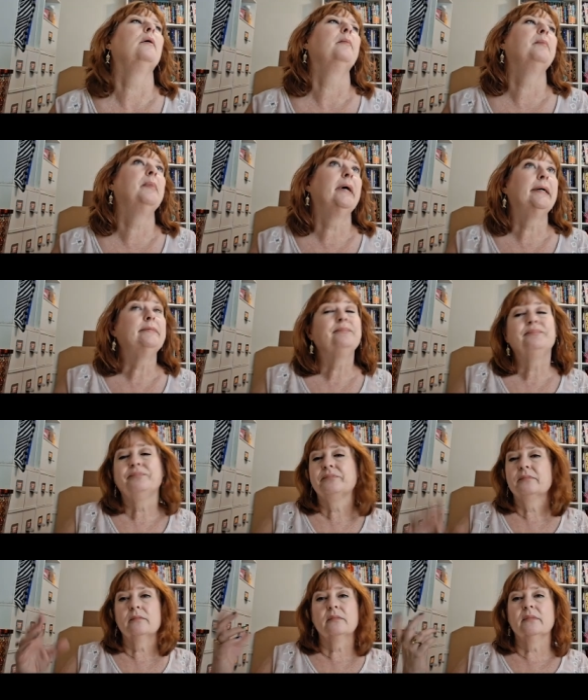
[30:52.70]
But
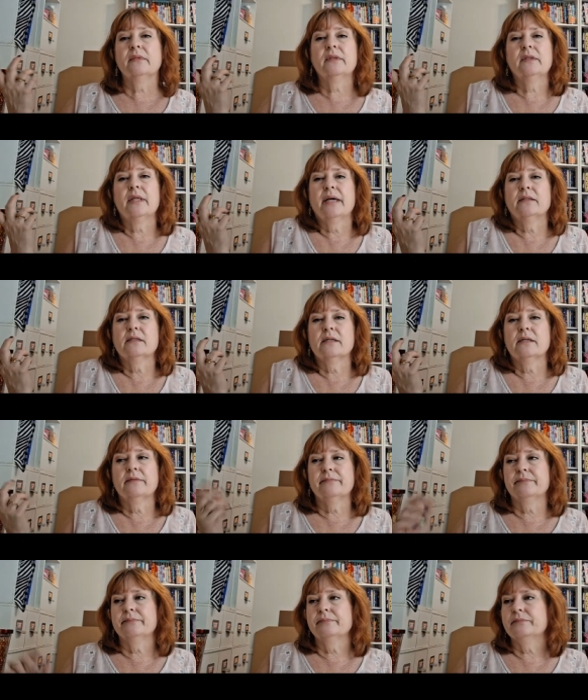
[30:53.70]
that's it.
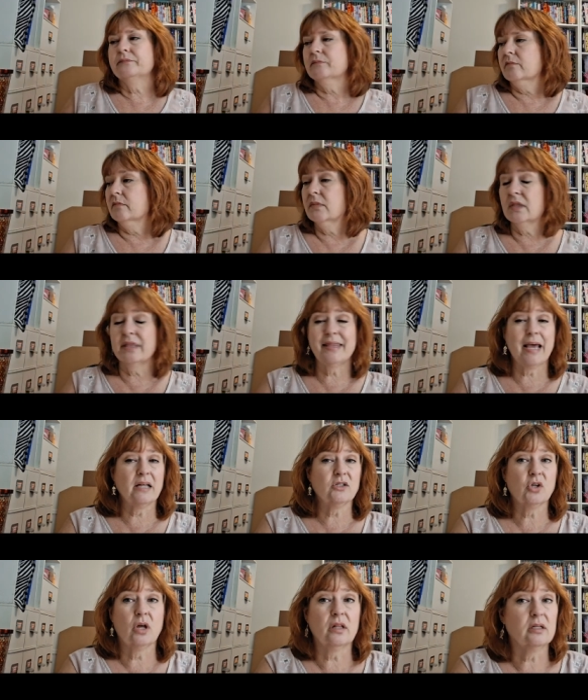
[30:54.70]

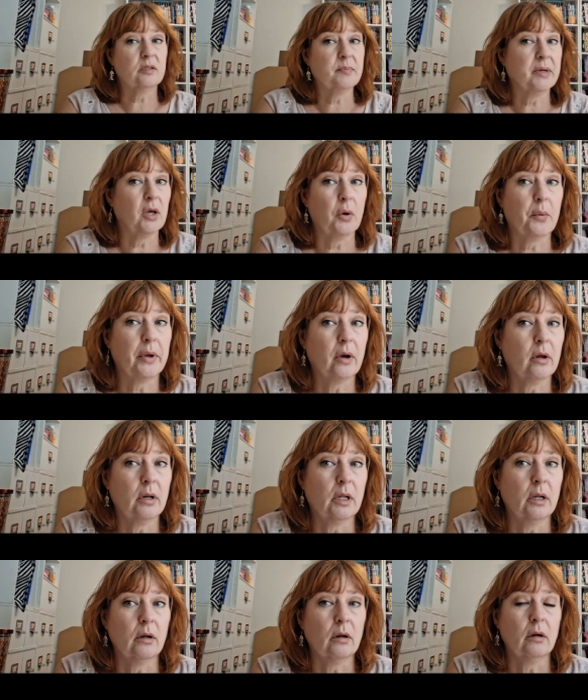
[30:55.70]
That's all that's been going on
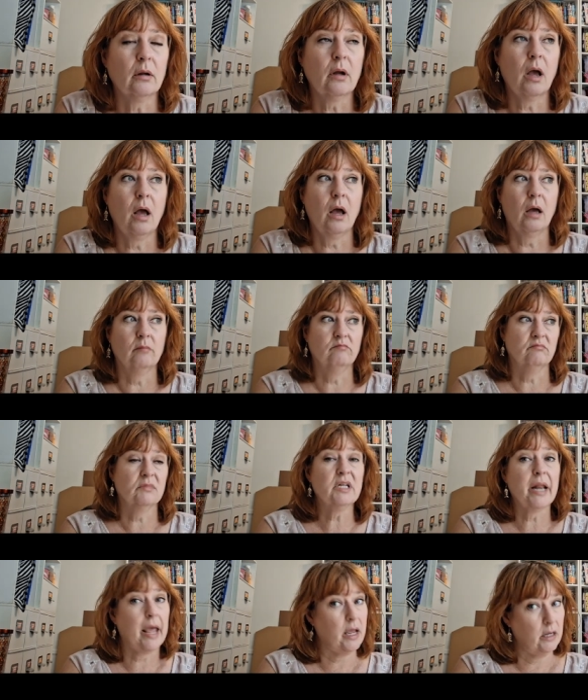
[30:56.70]
here.
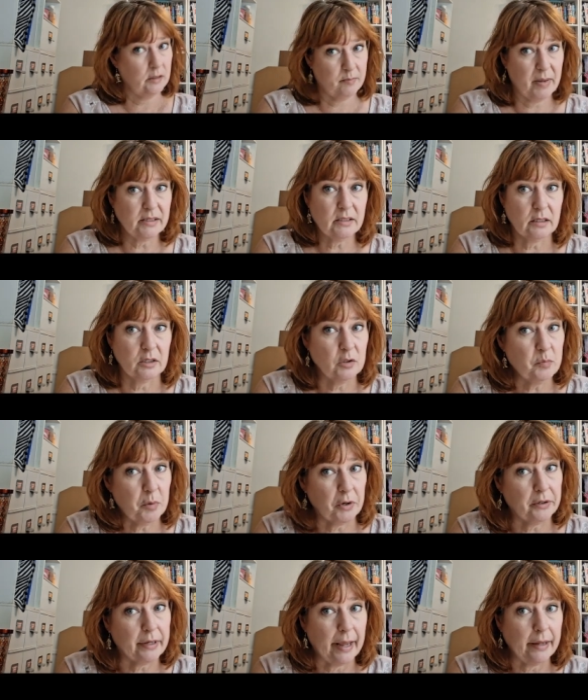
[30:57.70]
Today is my son's
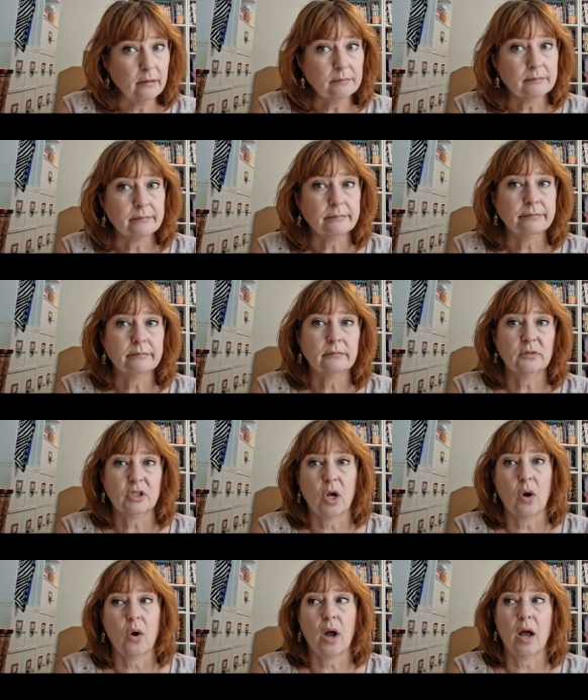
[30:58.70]
birthday, so
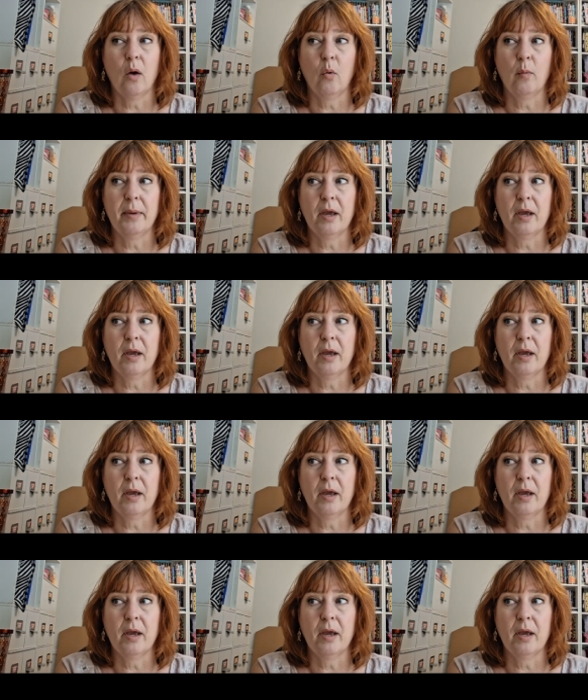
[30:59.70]
I will be